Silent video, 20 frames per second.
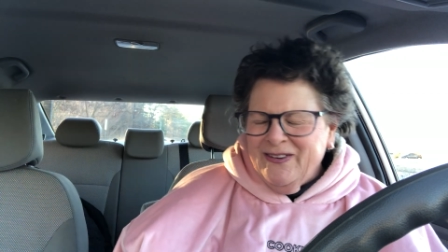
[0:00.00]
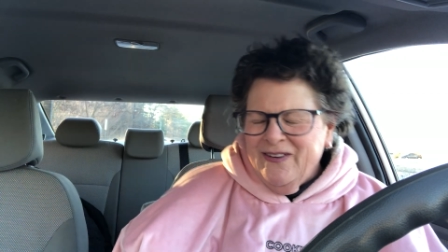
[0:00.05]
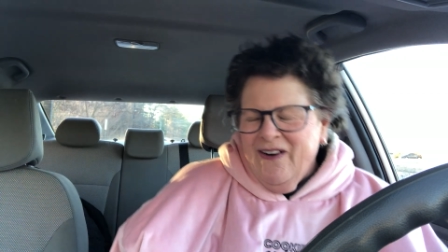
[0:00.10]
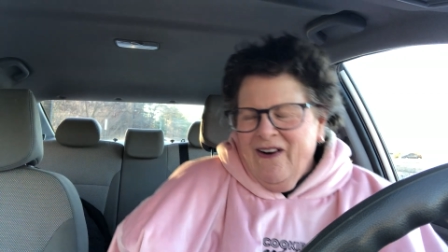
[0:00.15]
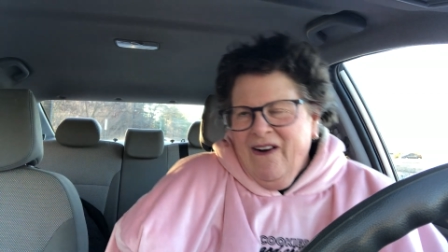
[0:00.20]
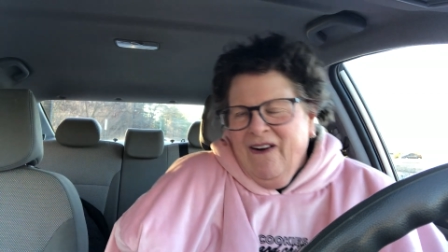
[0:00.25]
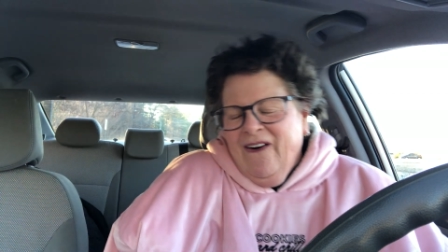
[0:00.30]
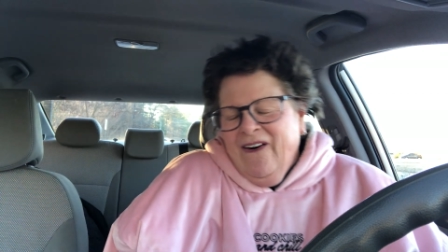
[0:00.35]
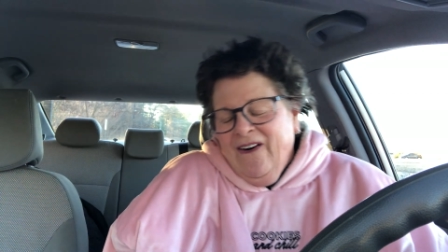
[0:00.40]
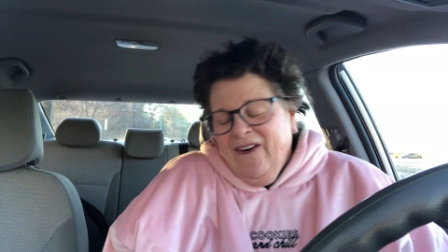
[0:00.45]

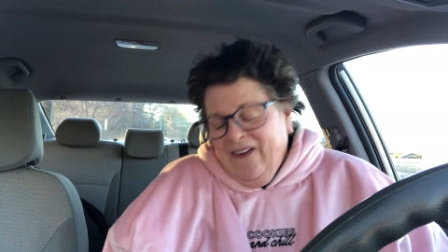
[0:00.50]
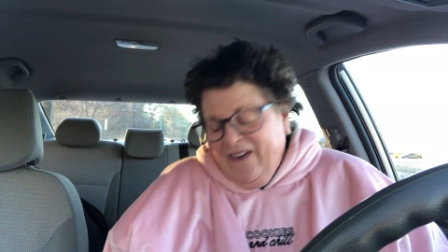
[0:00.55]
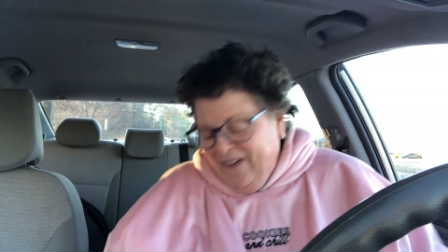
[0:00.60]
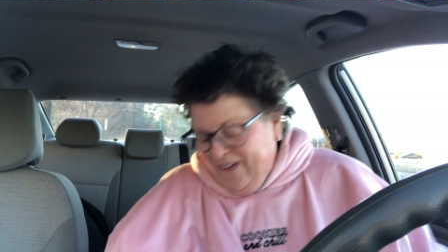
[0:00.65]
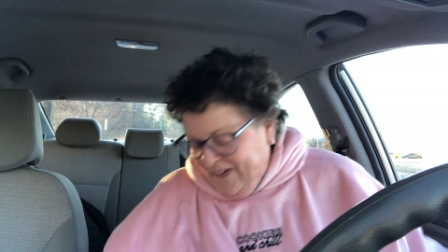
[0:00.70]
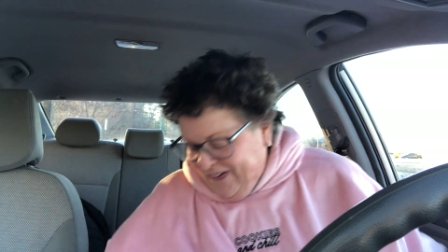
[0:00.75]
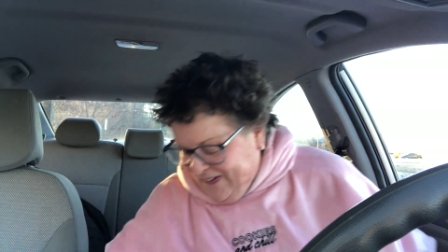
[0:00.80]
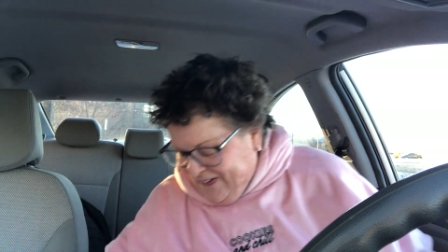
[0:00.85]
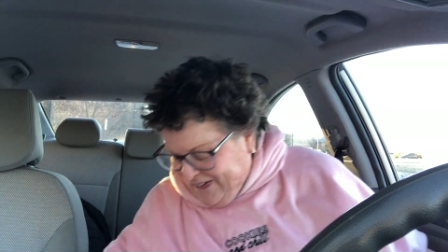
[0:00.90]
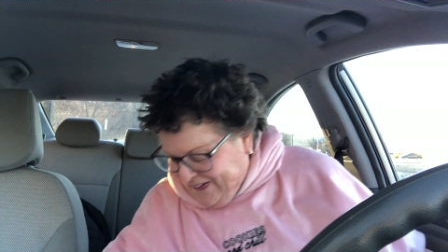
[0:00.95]

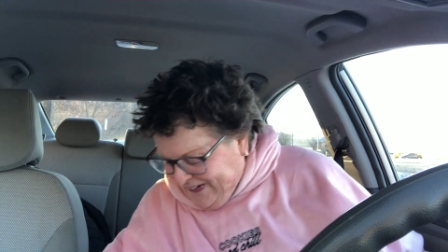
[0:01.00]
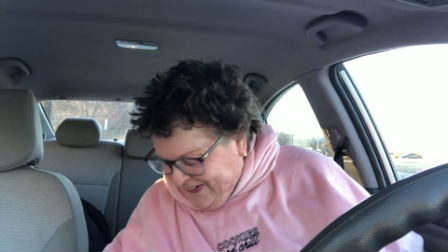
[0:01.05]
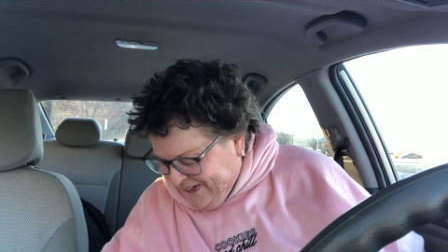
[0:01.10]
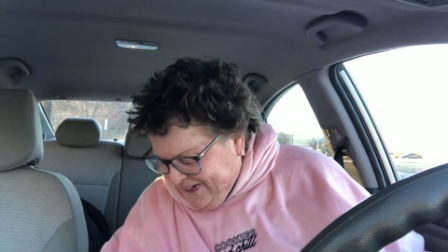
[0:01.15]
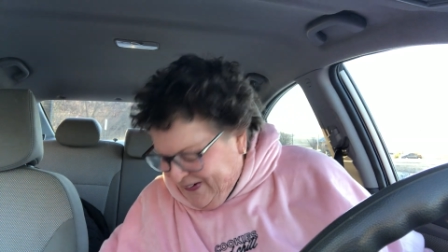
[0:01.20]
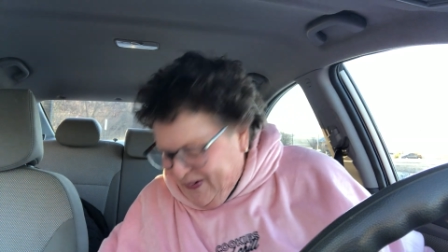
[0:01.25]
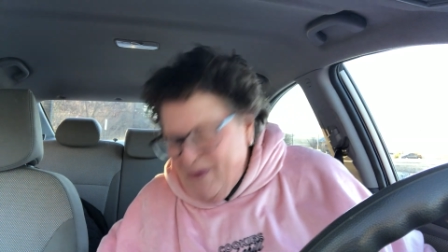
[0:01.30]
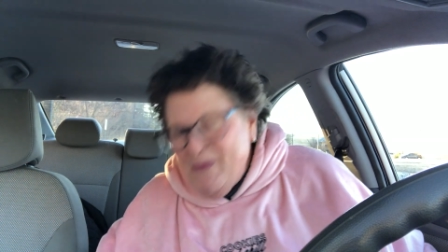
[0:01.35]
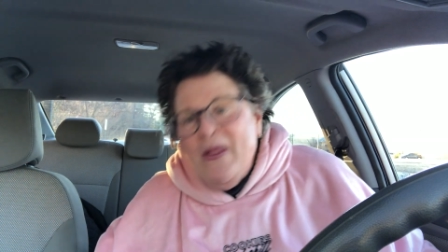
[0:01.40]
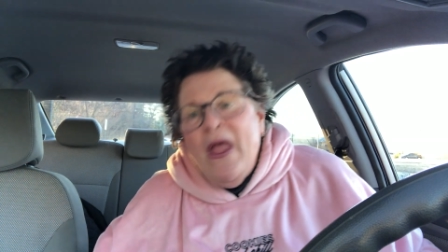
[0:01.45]
Oh,
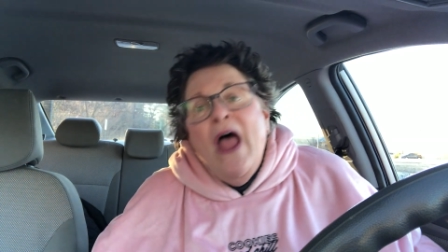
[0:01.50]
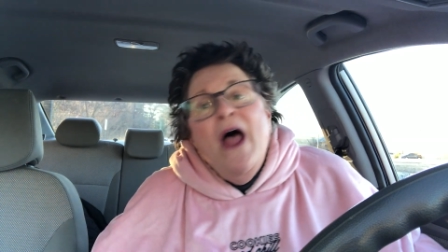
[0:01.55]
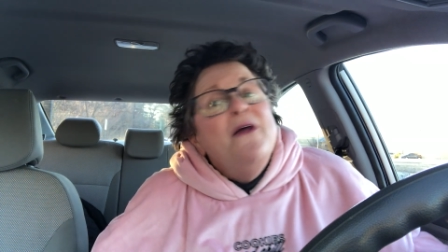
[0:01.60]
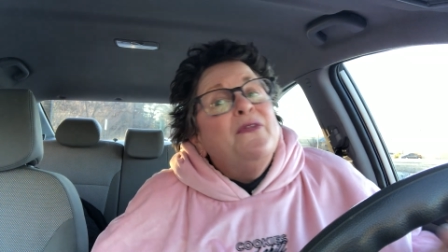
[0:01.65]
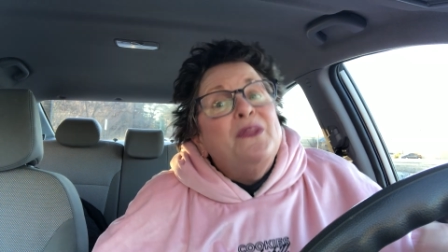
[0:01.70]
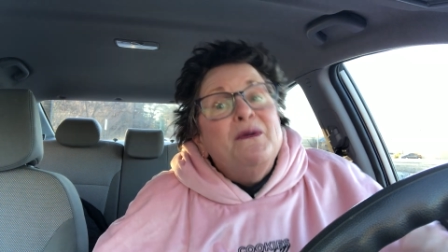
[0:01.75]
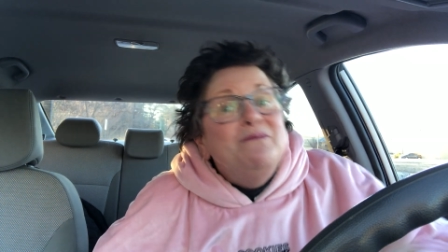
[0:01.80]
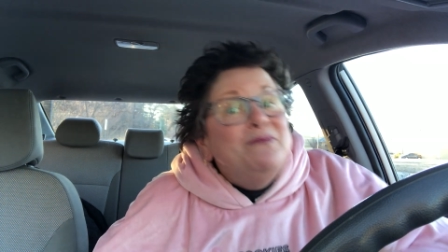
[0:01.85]
the